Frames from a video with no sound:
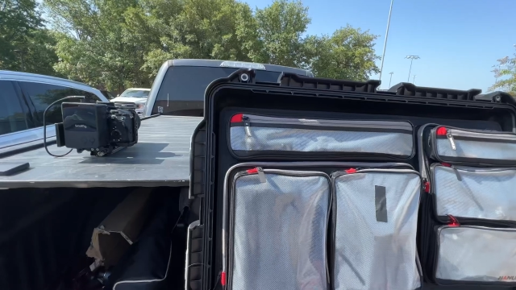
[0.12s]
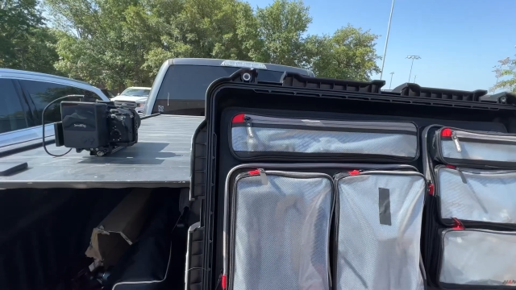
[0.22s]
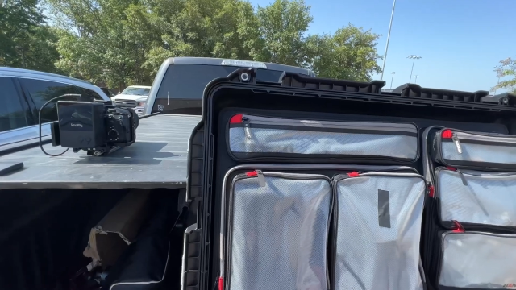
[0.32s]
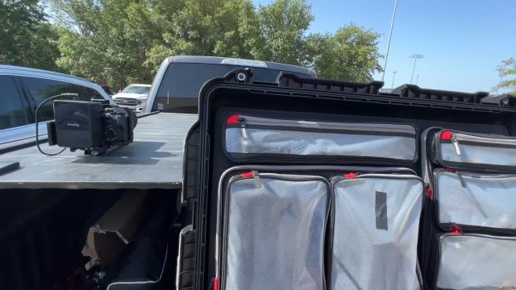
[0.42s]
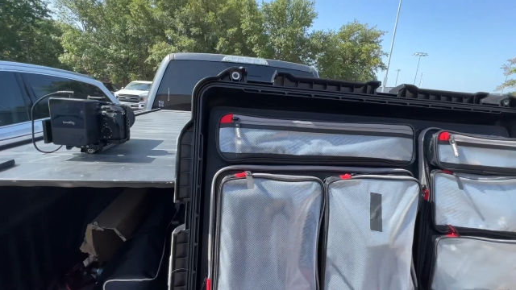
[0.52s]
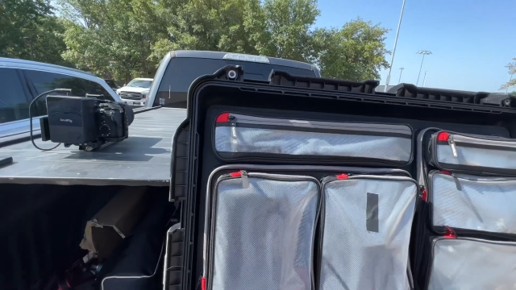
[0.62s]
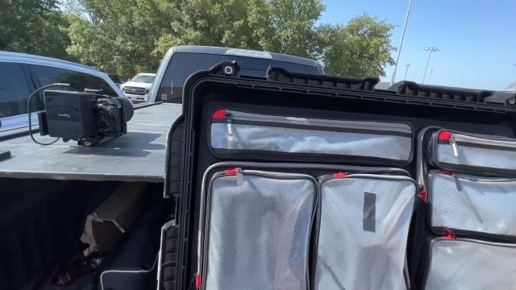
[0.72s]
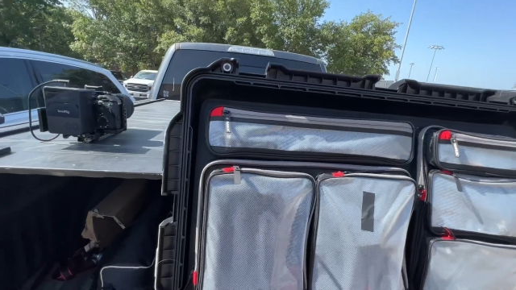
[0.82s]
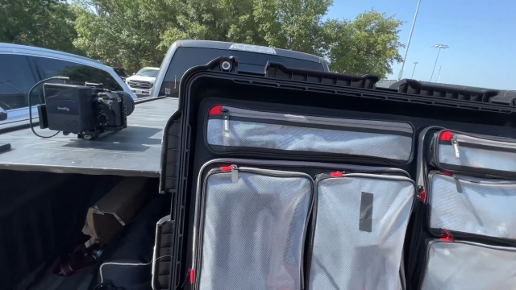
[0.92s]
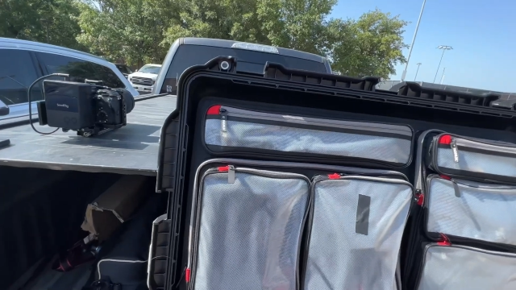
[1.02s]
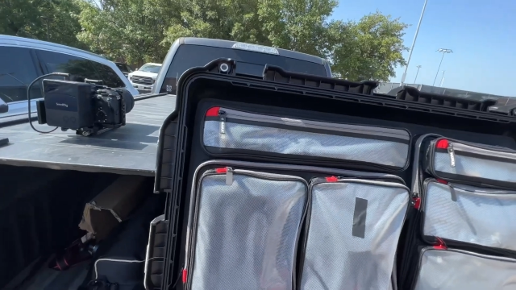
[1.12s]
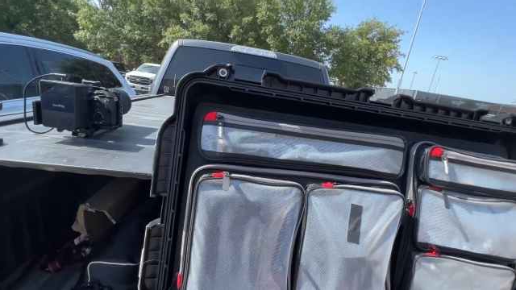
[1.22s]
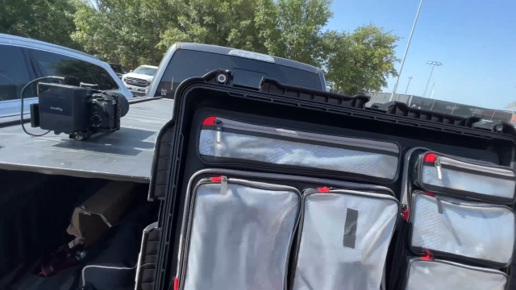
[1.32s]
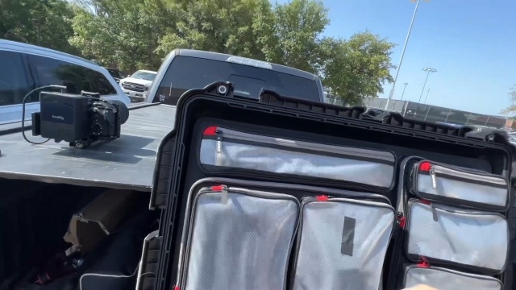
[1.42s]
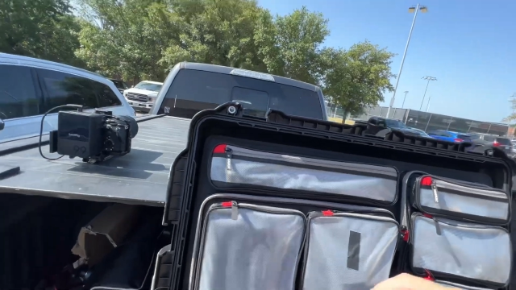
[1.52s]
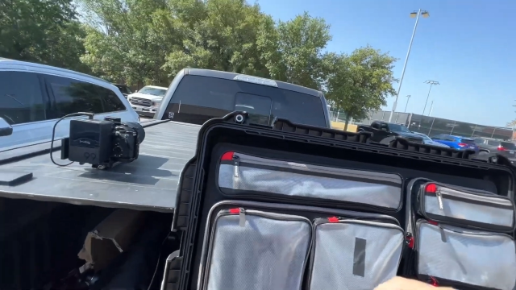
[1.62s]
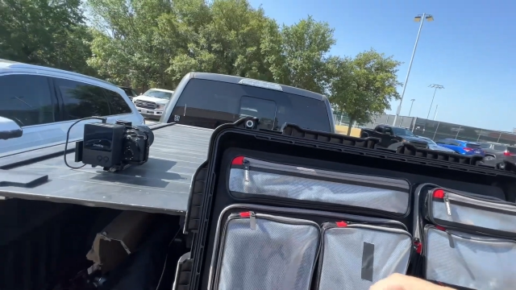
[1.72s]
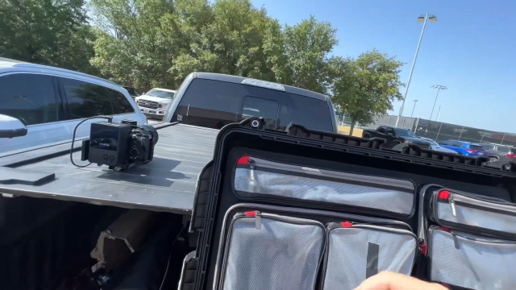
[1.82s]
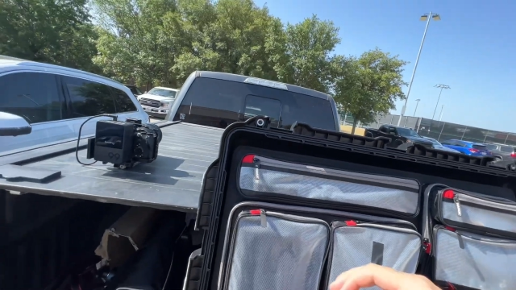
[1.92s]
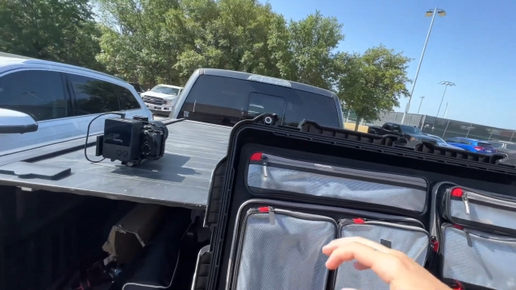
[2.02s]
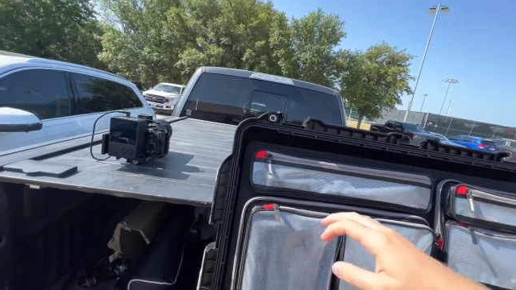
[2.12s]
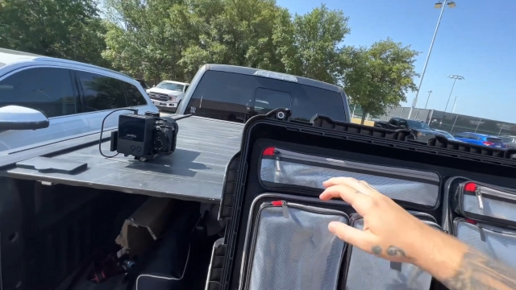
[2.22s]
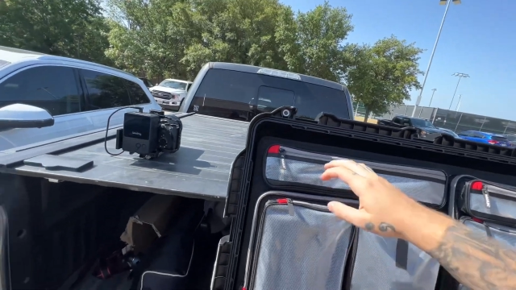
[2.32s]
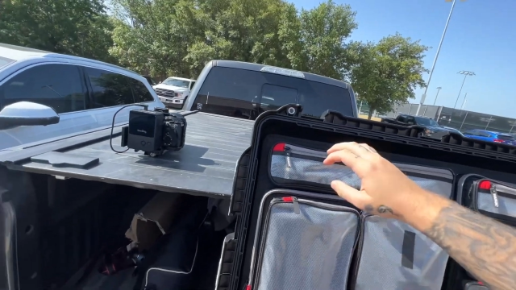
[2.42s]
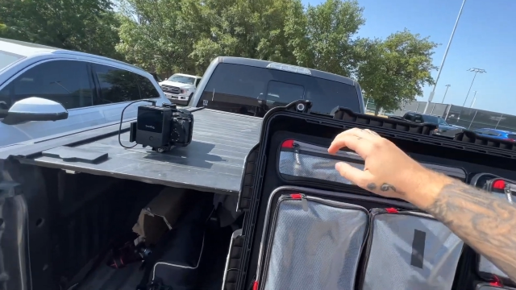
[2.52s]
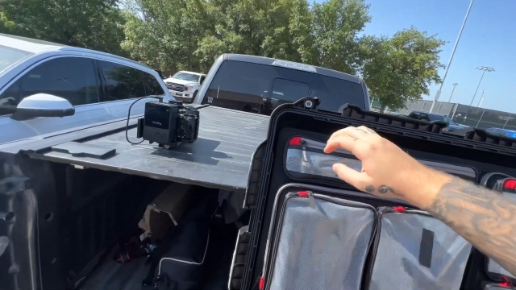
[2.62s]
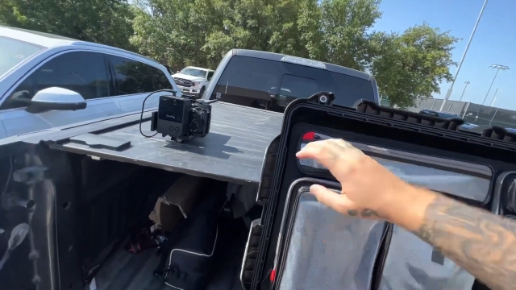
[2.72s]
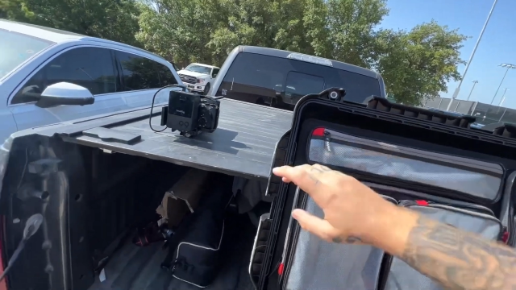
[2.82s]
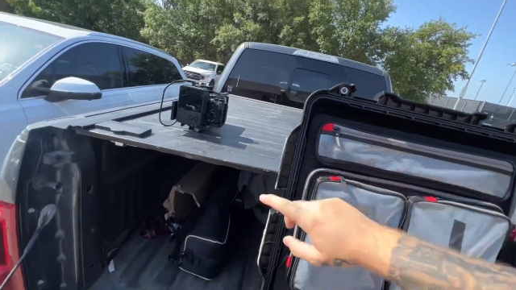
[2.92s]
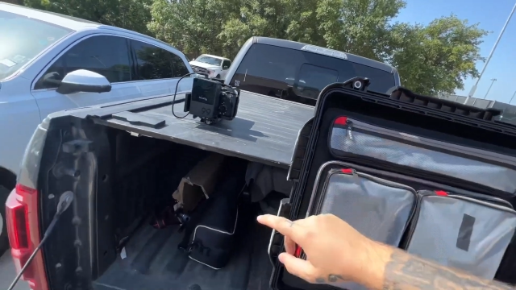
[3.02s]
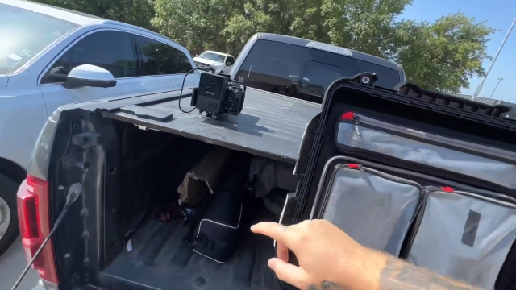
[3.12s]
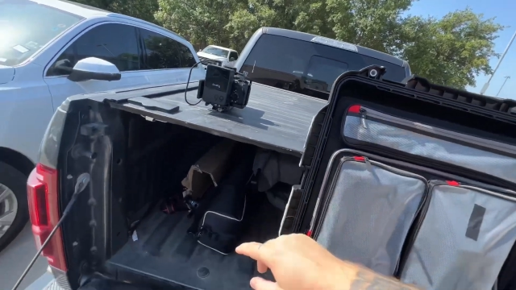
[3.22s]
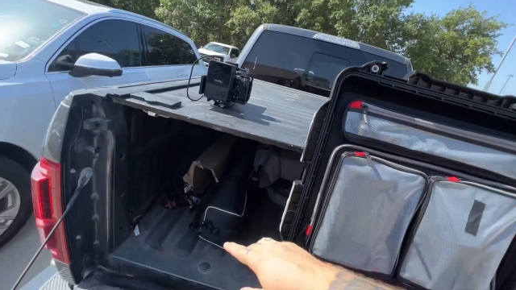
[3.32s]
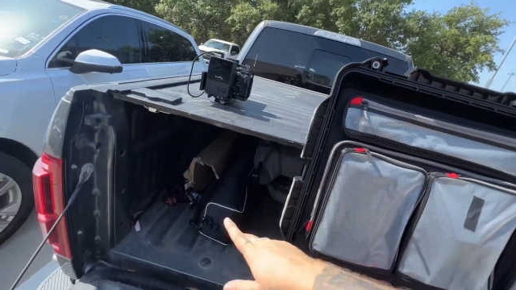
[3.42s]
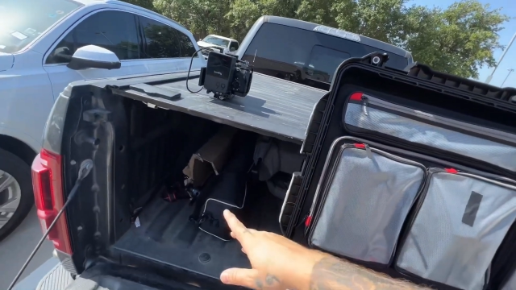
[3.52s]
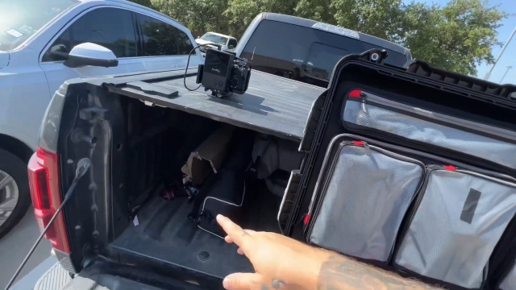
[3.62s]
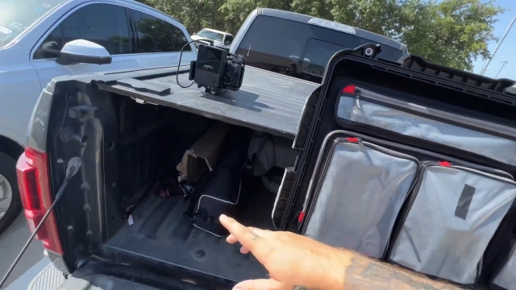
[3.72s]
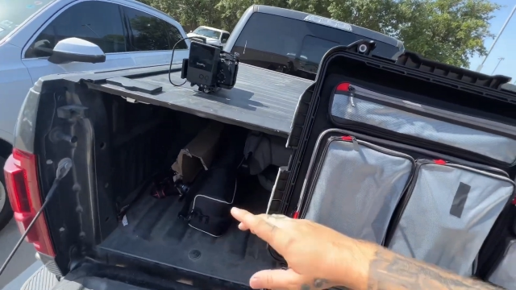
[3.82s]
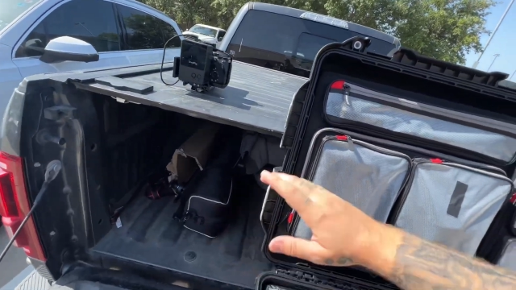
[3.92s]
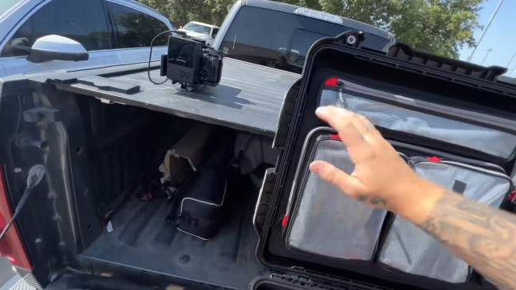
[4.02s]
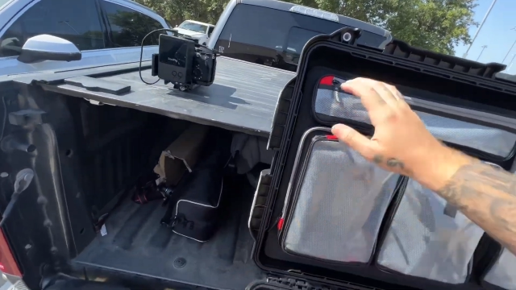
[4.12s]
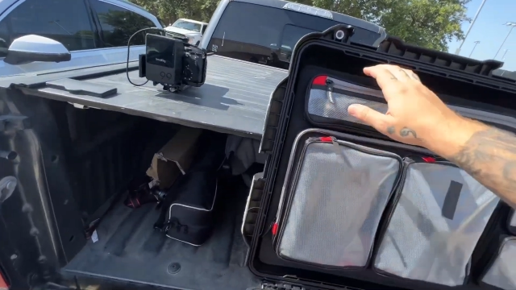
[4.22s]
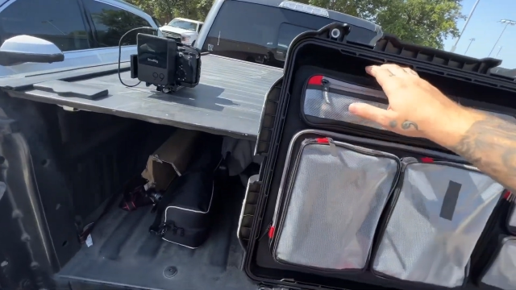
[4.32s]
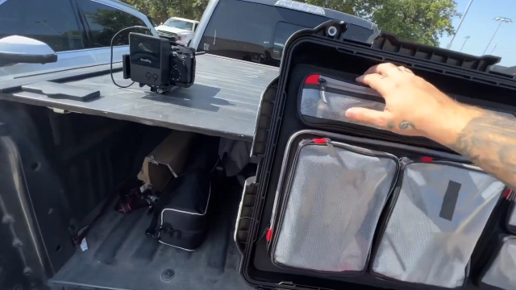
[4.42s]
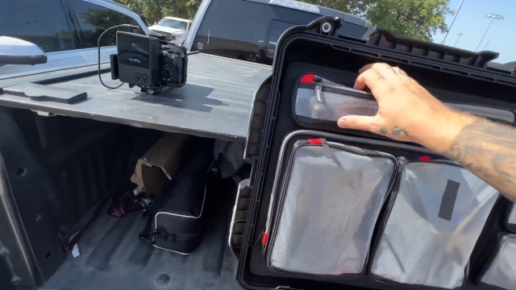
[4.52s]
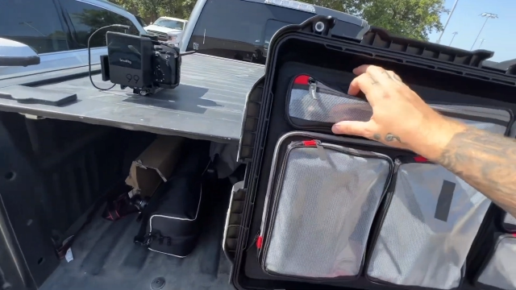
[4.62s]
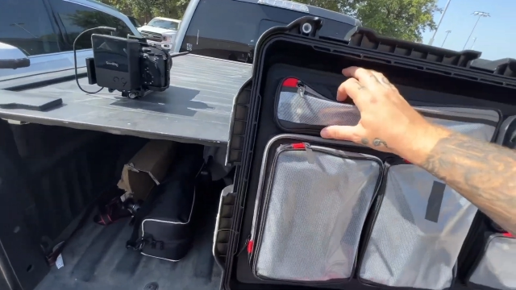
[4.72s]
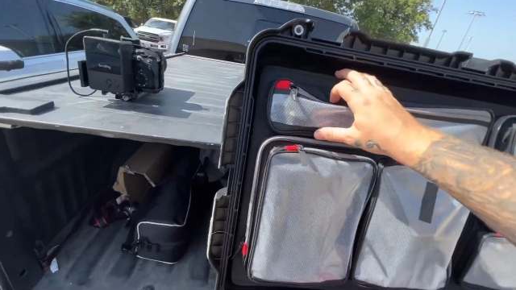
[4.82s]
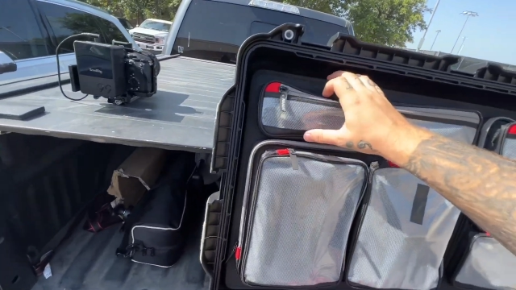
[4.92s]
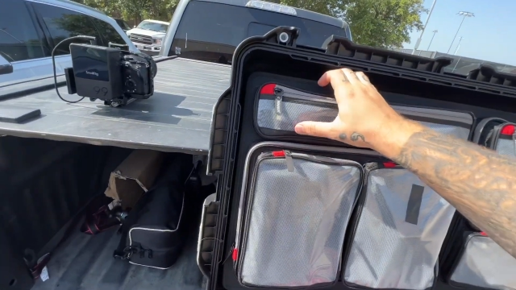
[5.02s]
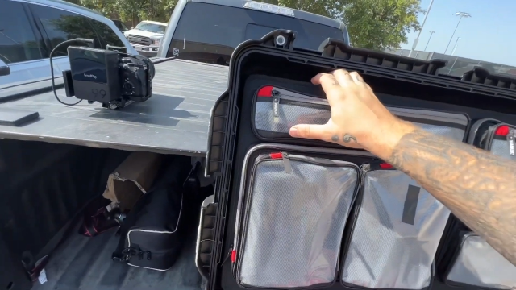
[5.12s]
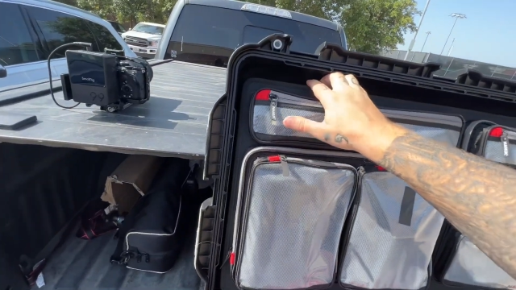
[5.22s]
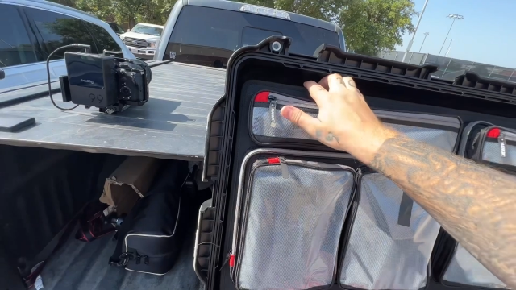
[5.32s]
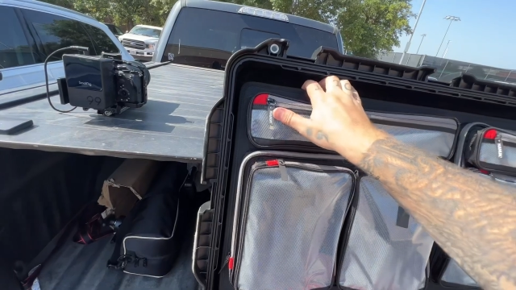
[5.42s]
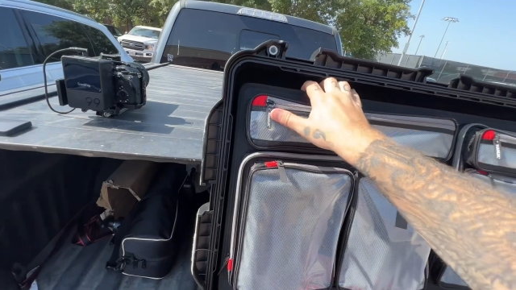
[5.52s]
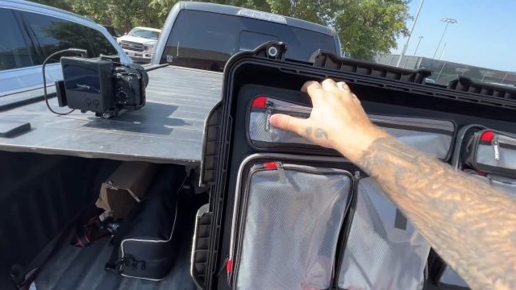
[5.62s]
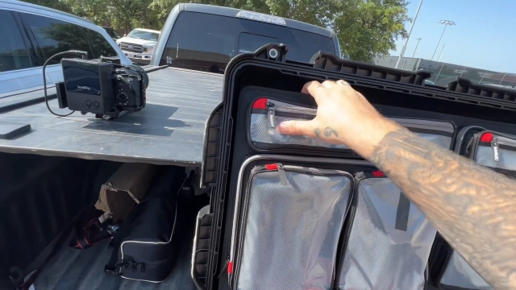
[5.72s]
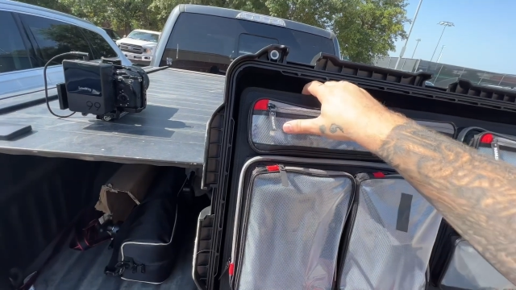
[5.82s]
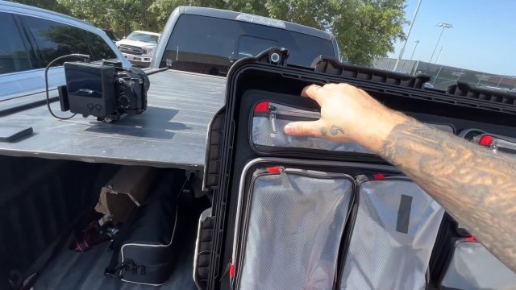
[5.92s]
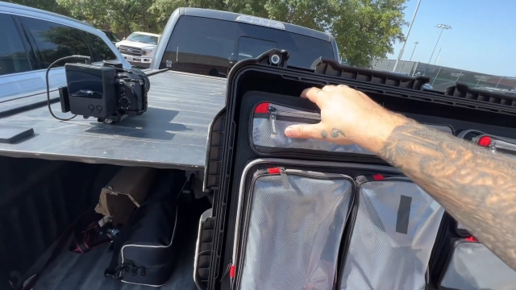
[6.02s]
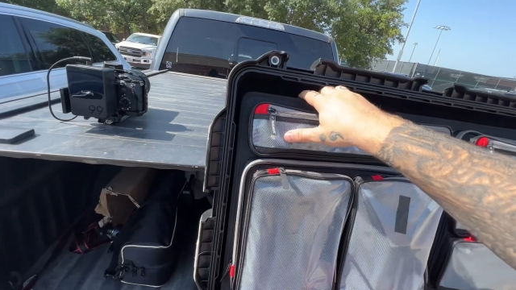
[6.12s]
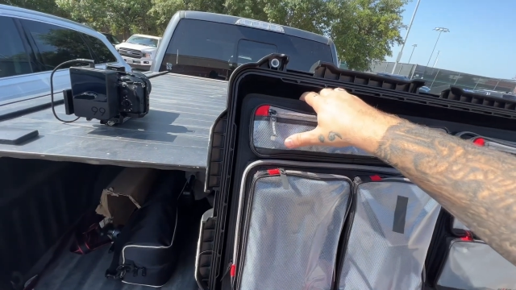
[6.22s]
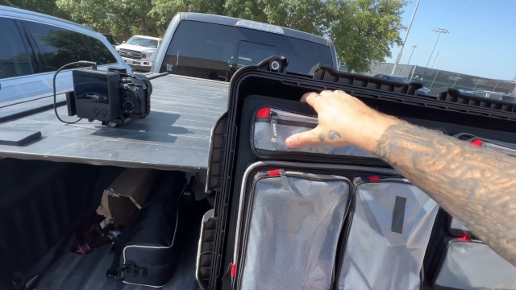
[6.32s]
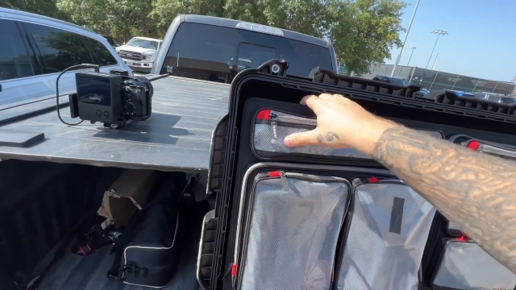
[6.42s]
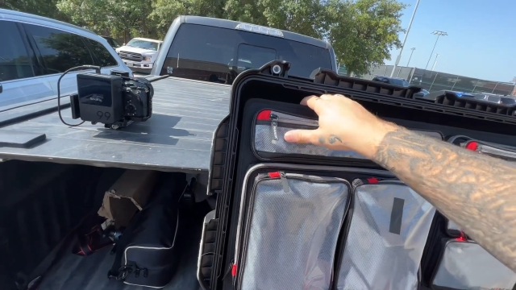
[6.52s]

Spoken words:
[unreadable: no face in view]